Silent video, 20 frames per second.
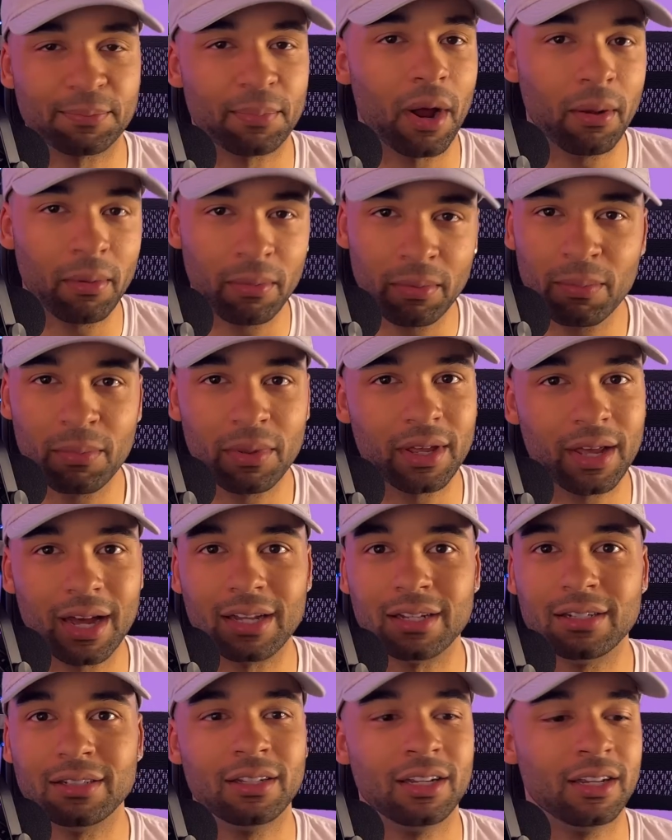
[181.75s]
probably
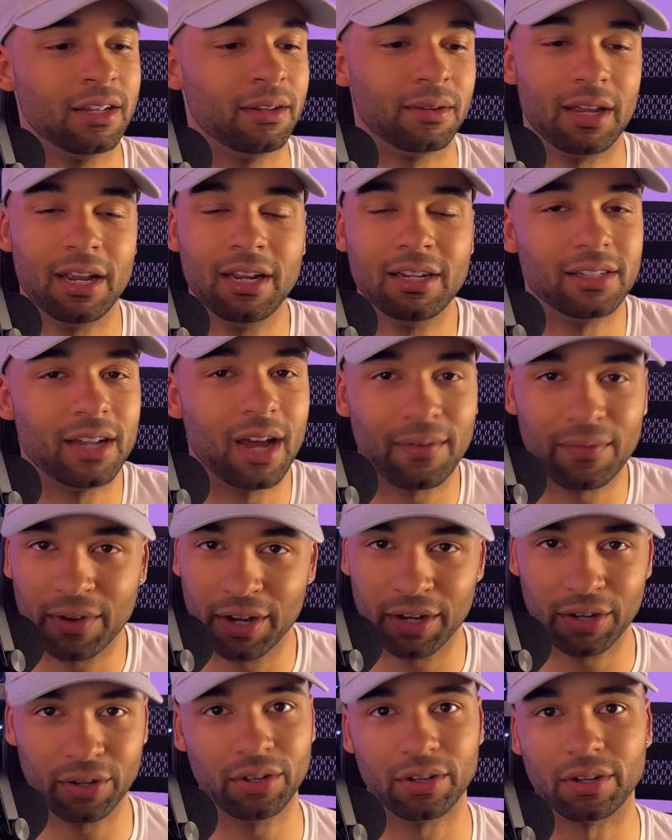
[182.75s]
because it's not
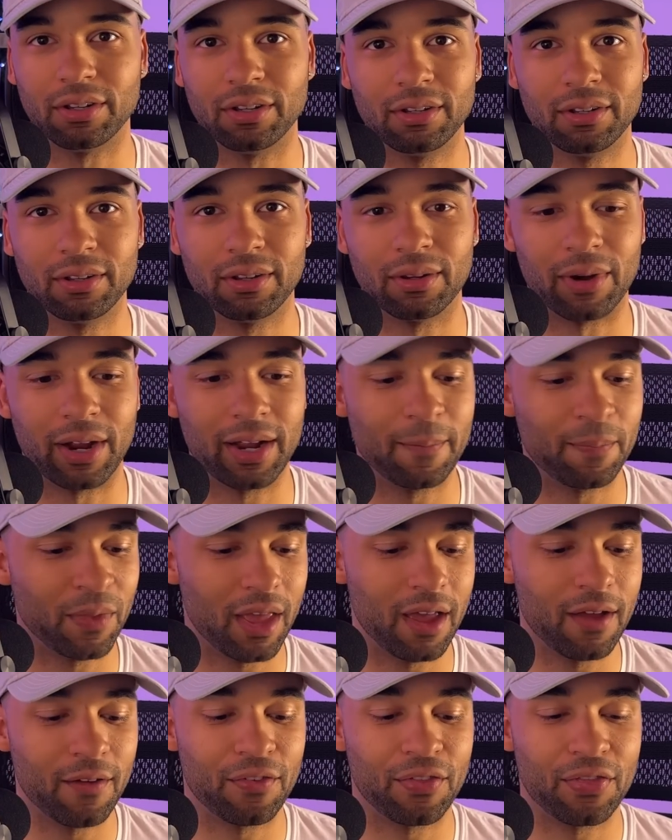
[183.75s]
very good, right?
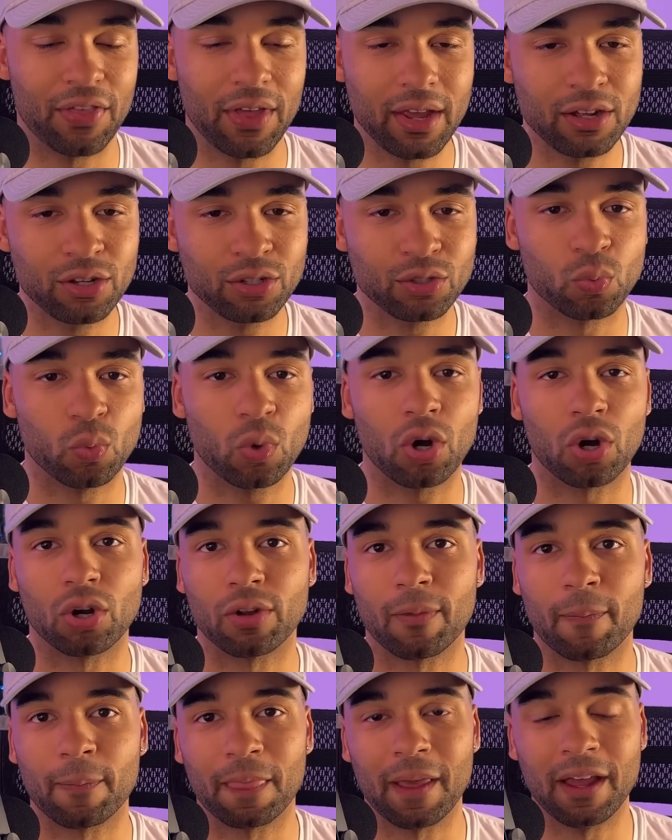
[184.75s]
If things
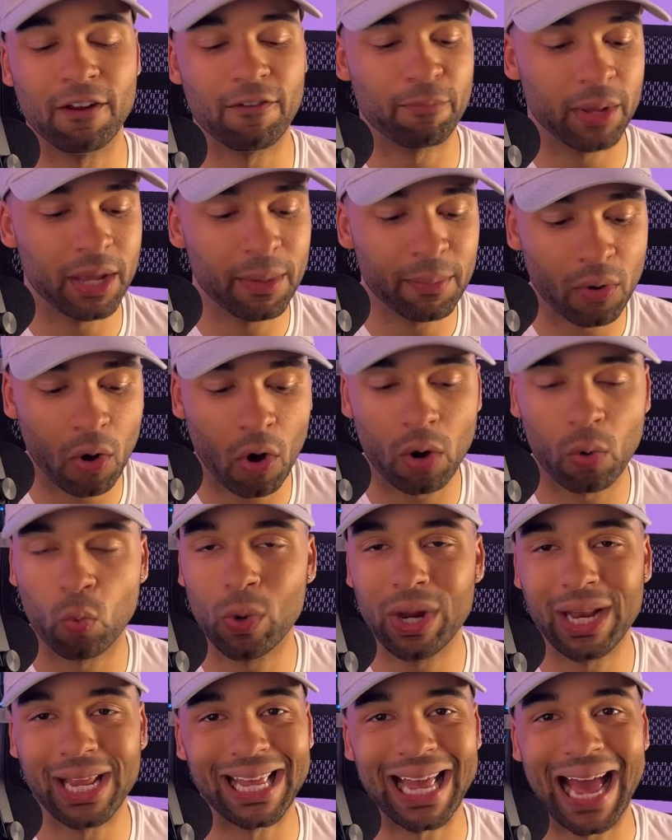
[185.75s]
work and if people are
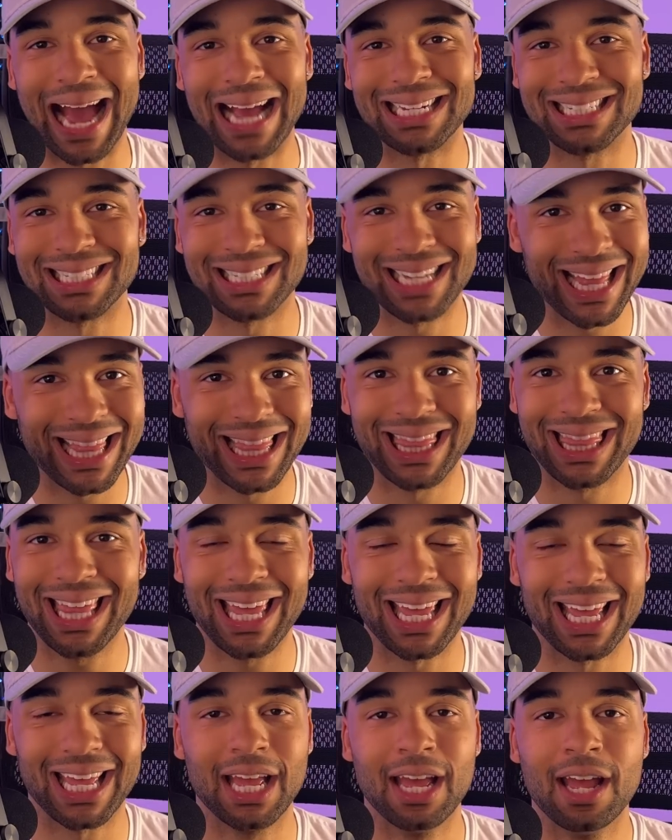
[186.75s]
winning at said
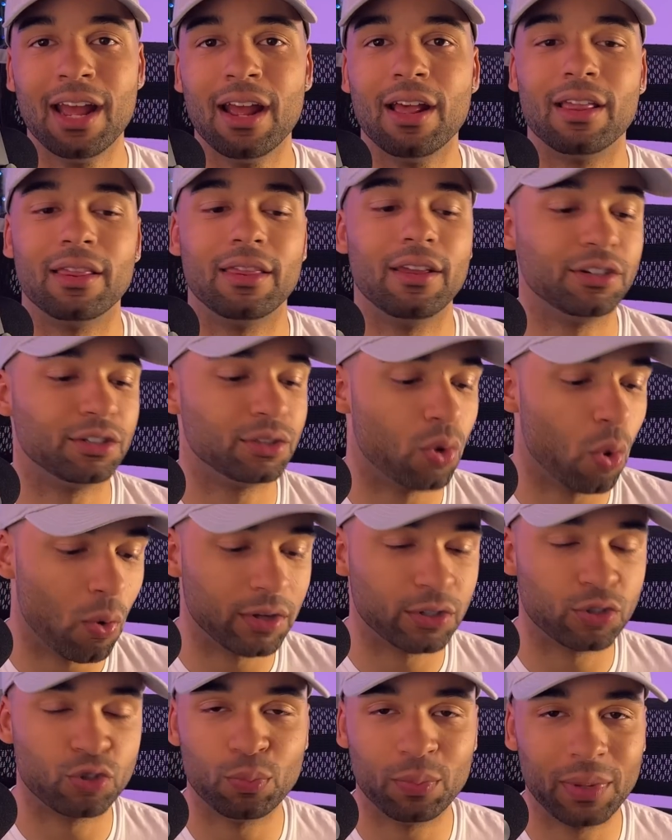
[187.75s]
thing, there's
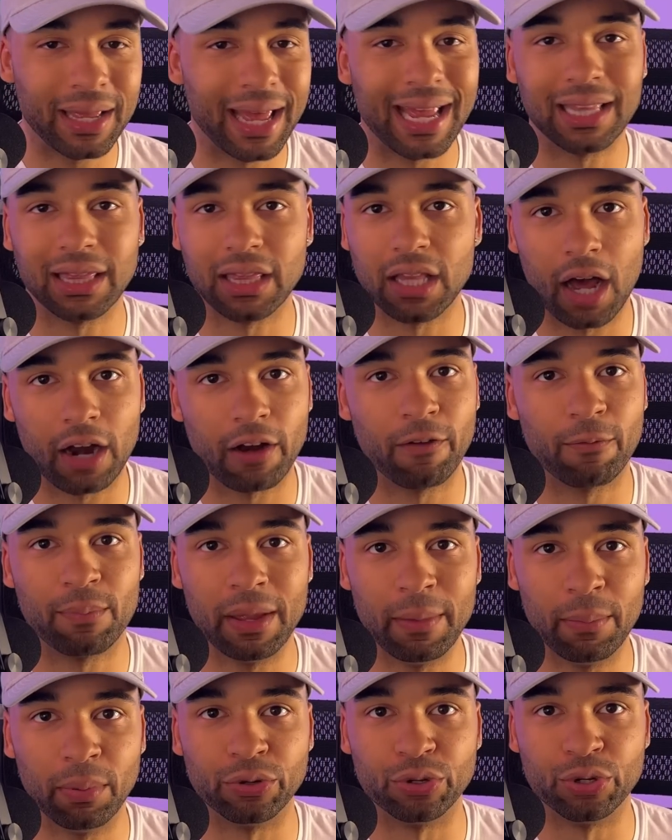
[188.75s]
going to be a lot of
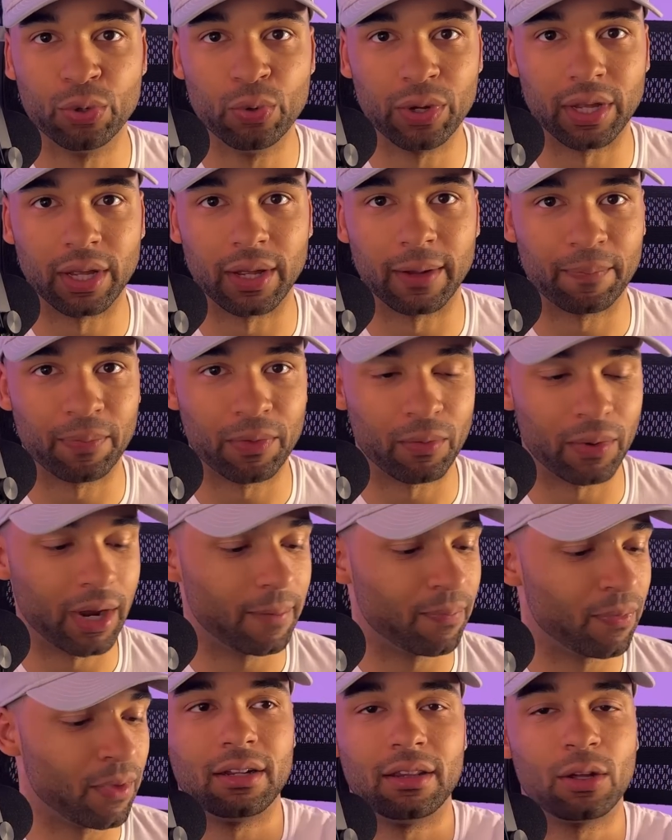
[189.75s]
people doing it,
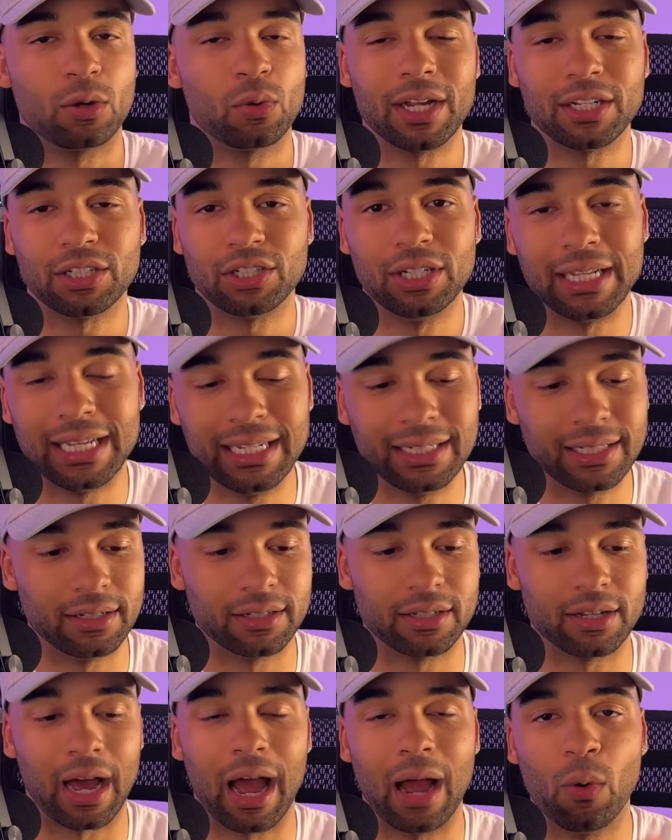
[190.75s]
right? The question
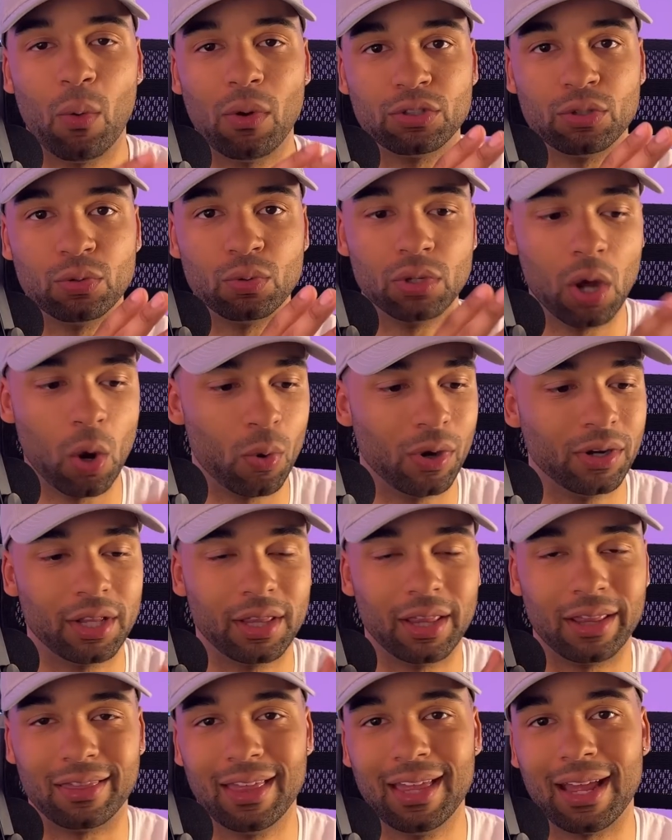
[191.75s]
isn't, I want to go into
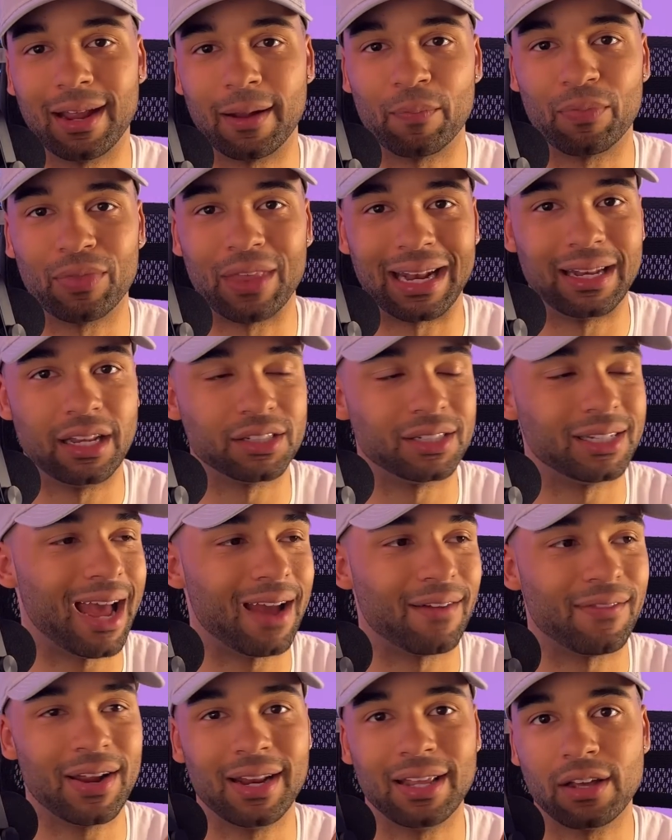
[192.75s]
the thing that doesn't
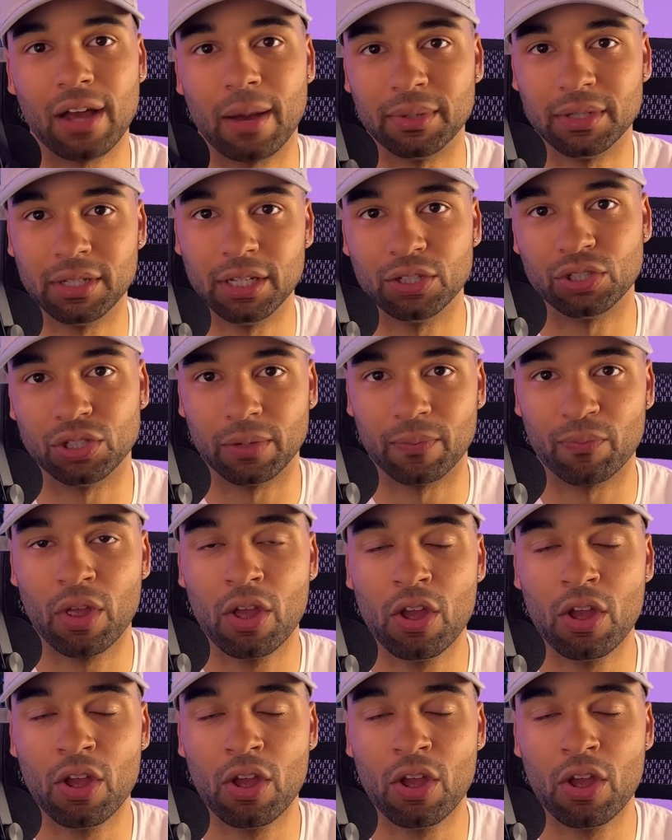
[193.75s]
have any competition.